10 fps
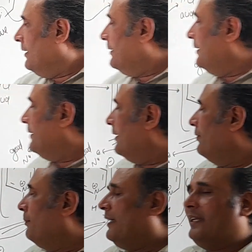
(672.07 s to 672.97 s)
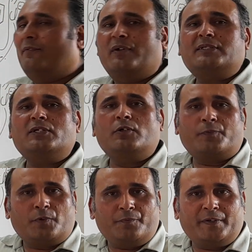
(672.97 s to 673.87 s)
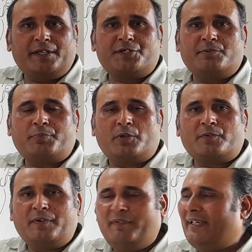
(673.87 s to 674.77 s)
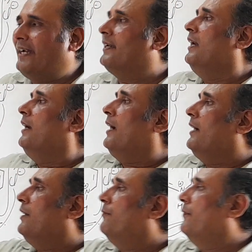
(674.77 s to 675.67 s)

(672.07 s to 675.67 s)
then there will be inversion of configuration product we will get. And if